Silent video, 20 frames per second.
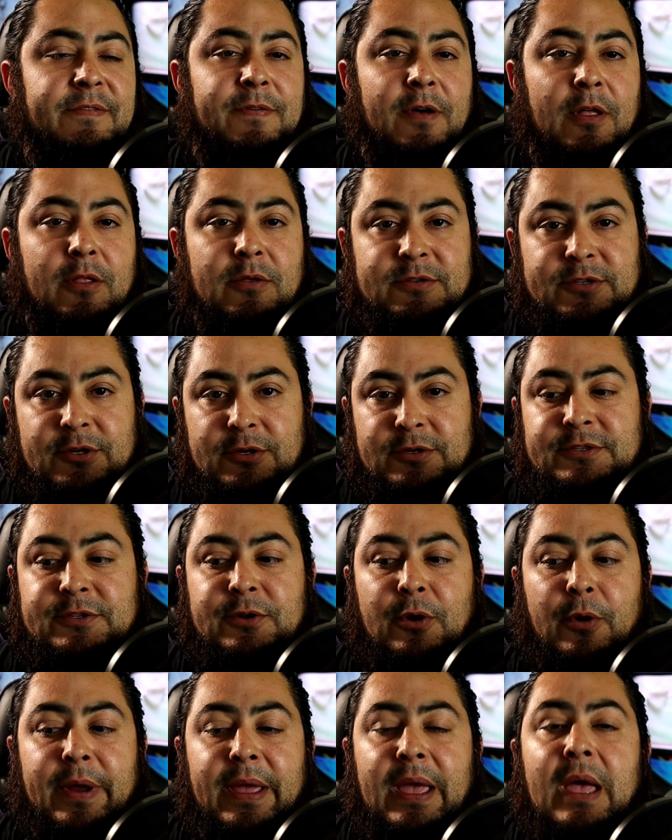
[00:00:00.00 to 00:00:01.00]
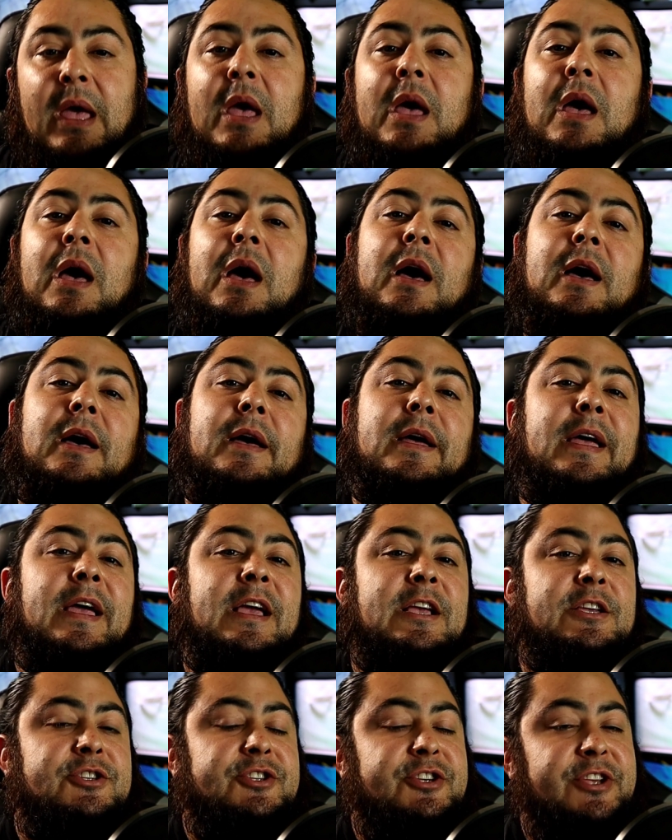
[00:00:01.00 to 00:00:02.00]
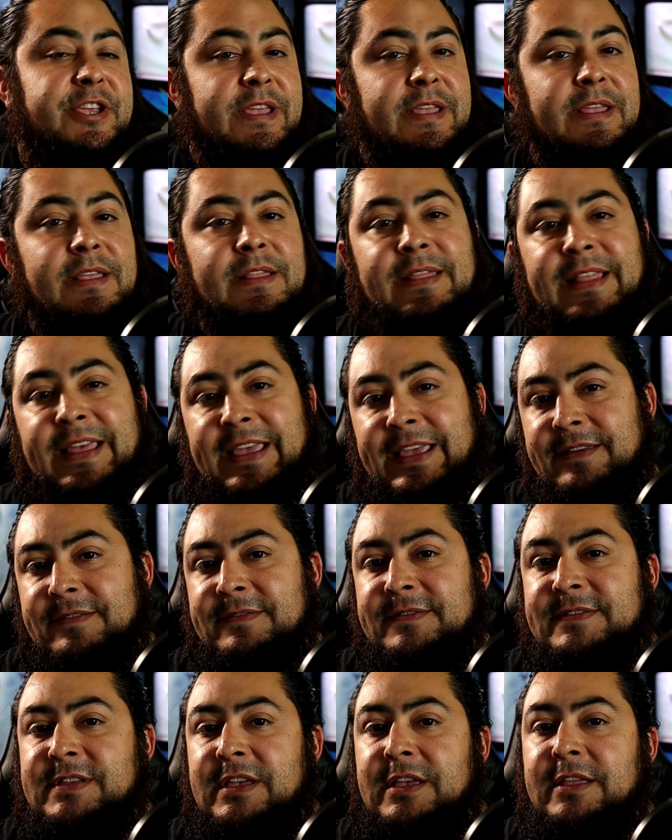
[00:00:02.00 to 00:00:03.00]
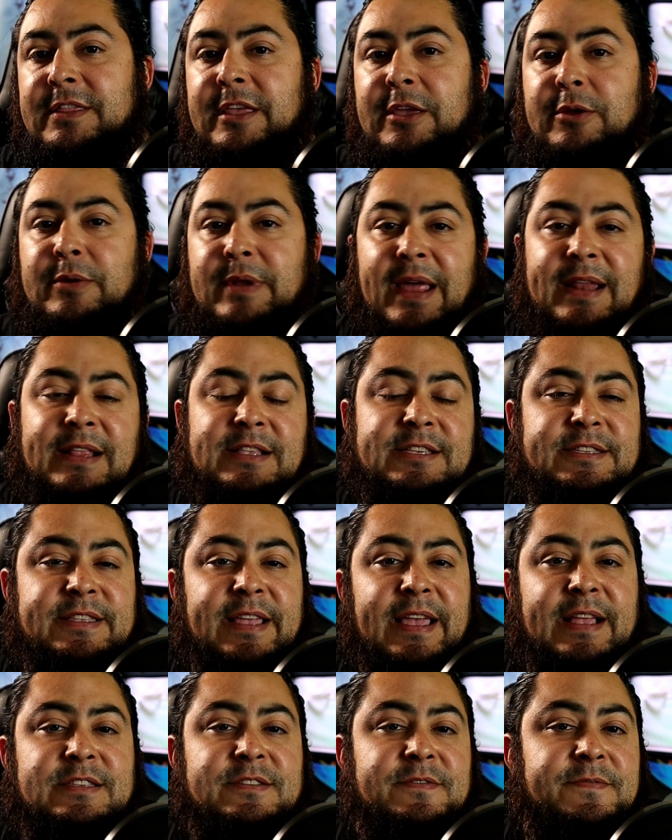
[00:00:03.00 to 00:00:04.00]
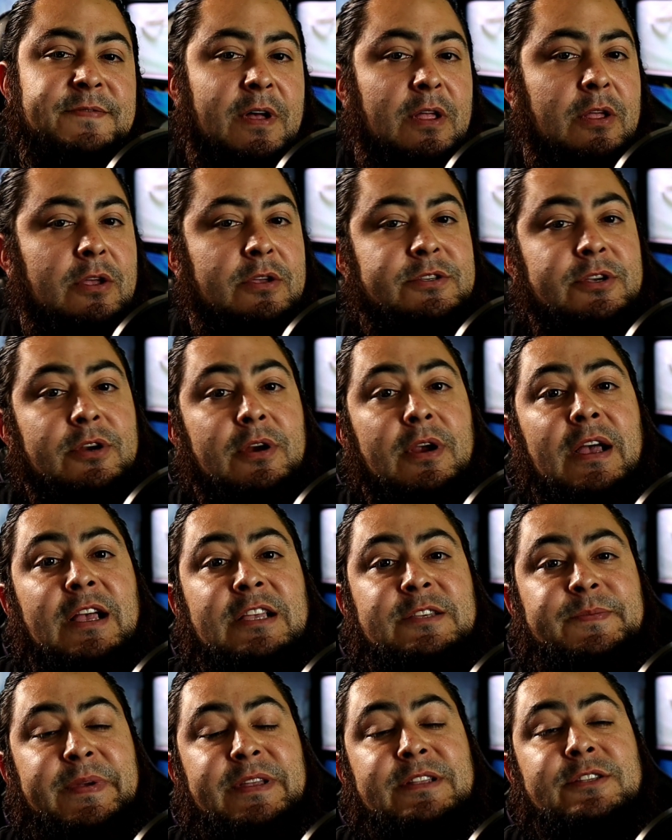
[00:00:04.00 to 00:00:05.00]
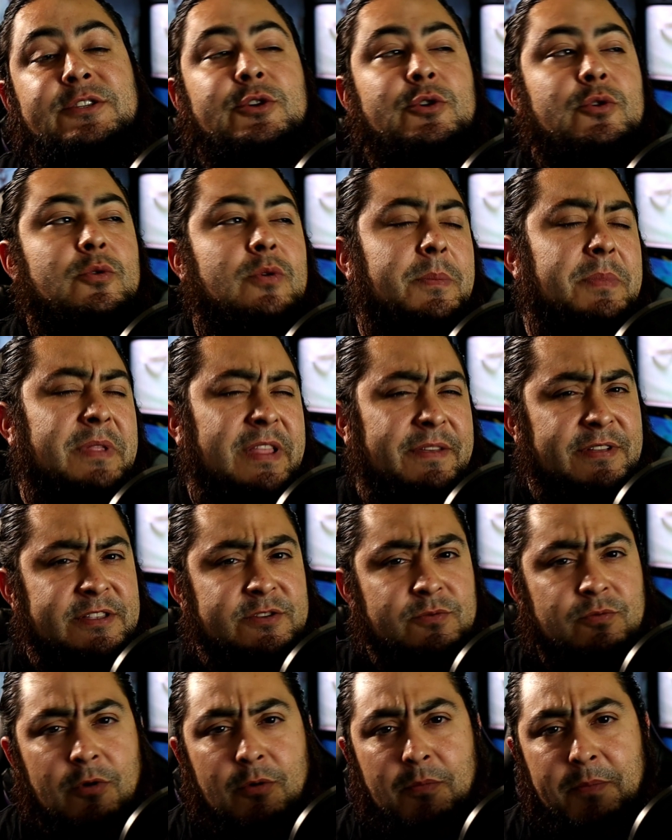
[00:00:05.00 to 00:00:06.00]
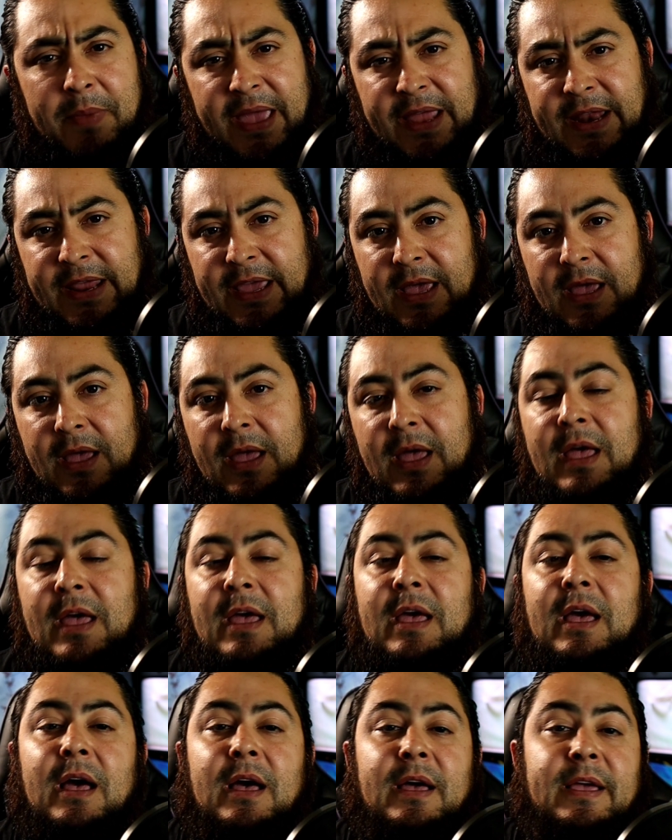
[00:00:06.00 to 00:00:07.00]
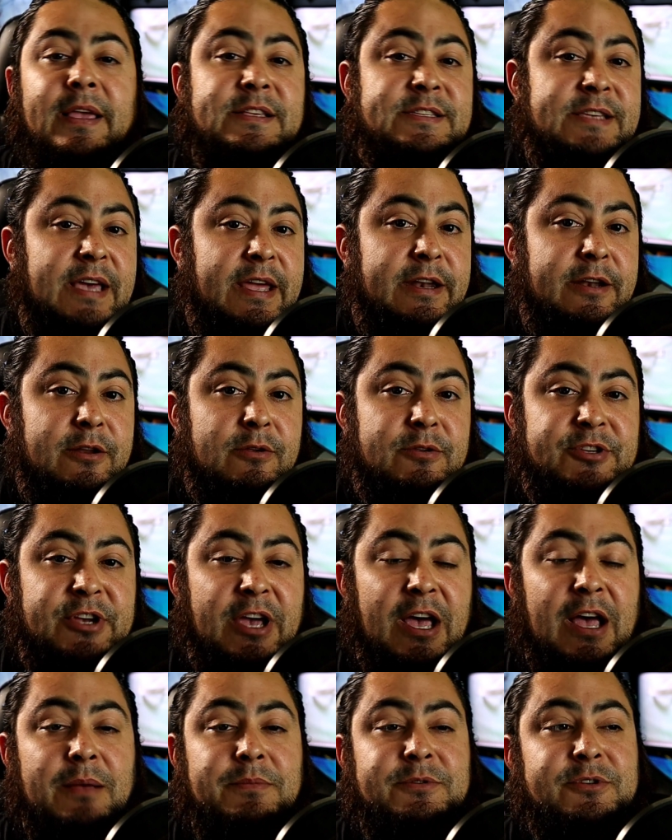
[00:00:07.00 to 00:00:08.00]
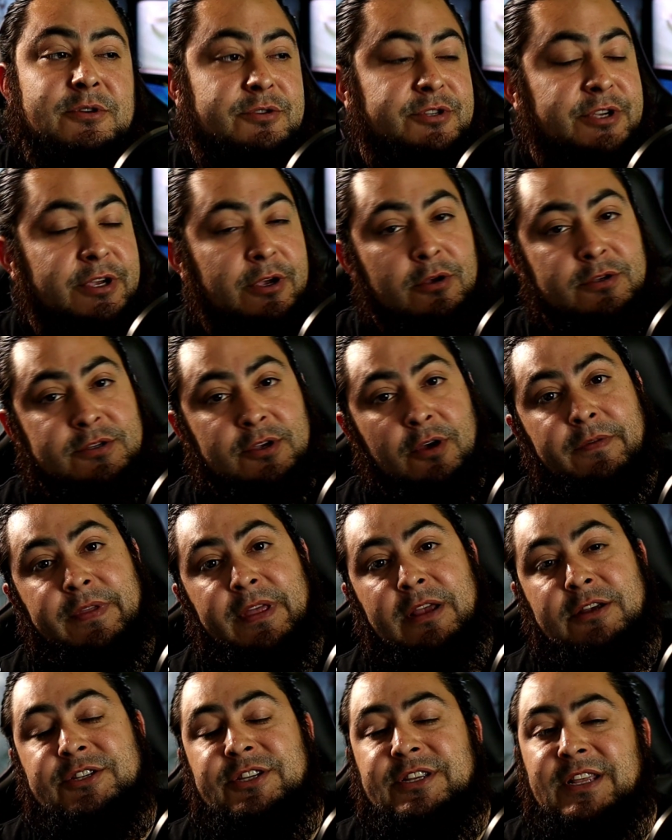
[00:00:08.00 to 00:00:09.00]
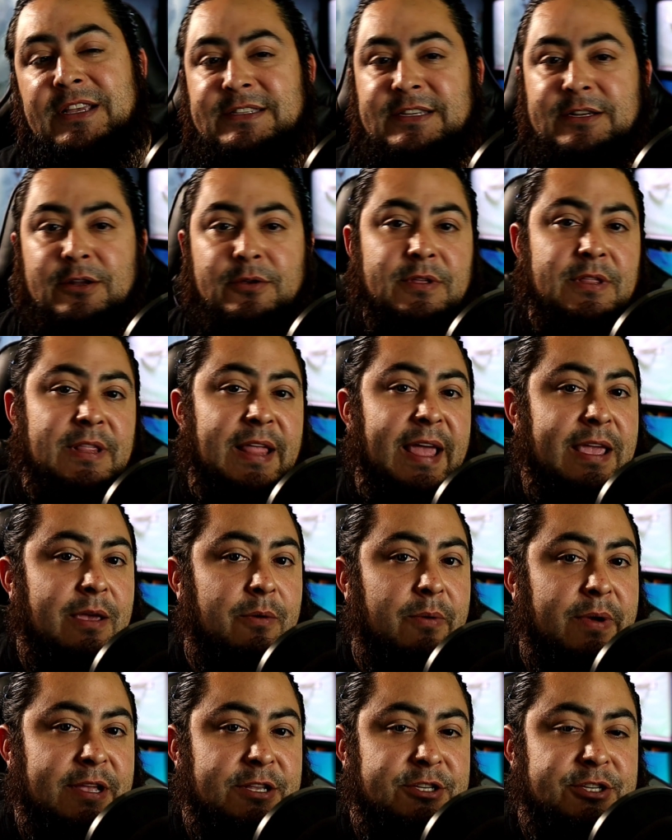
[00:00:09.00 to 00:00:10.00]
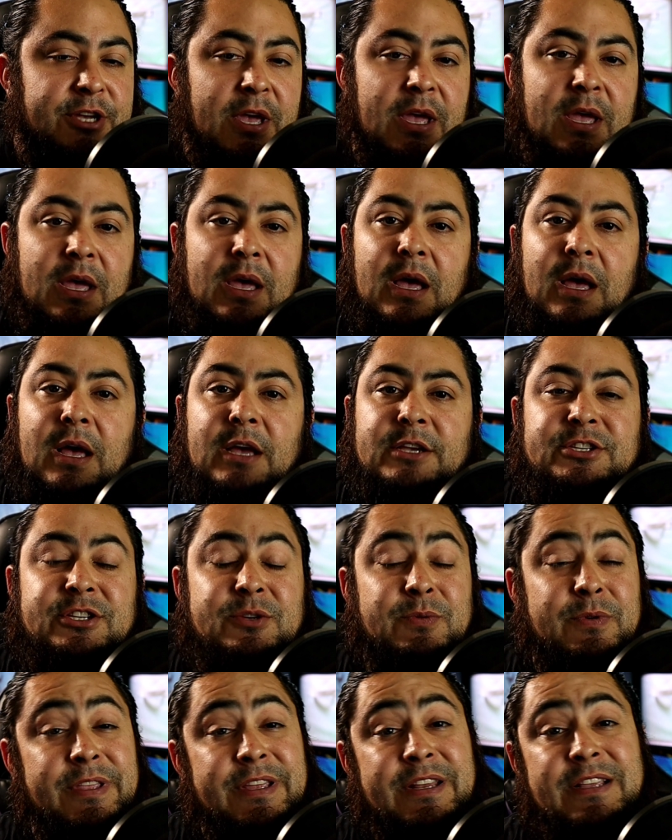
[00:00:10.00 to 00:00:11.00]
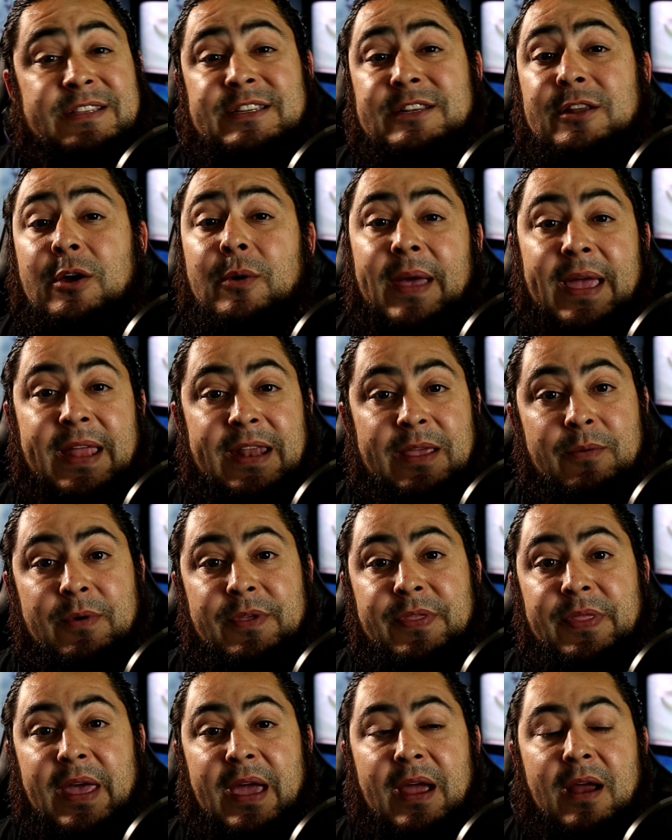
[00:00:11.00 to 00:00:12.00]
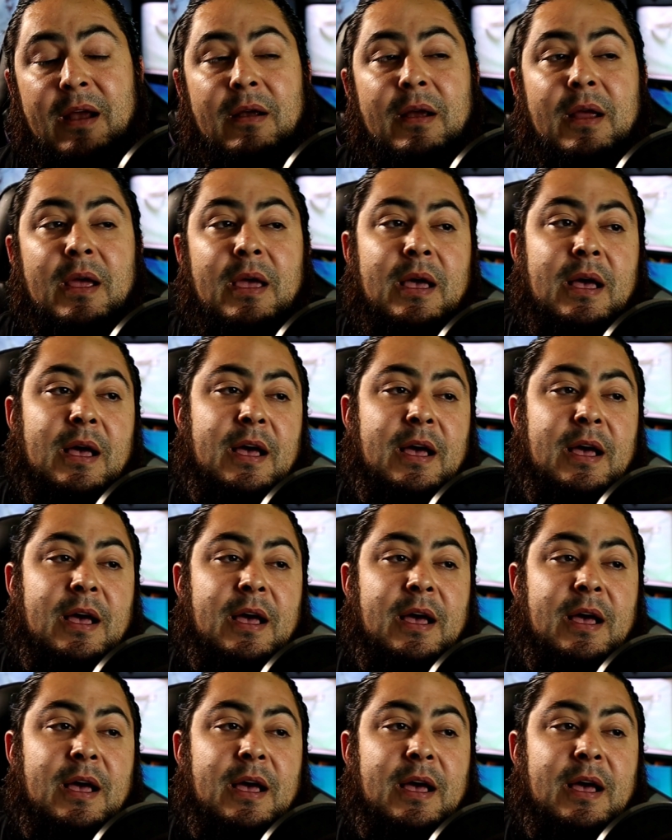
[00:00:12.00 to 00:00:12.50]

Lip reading: It follows her story. She leaves the United States and follows her husband to, I believe it's Romania. He's got a new job, so she goes over there. She doesn't know the language. She really doesn't know anyone there.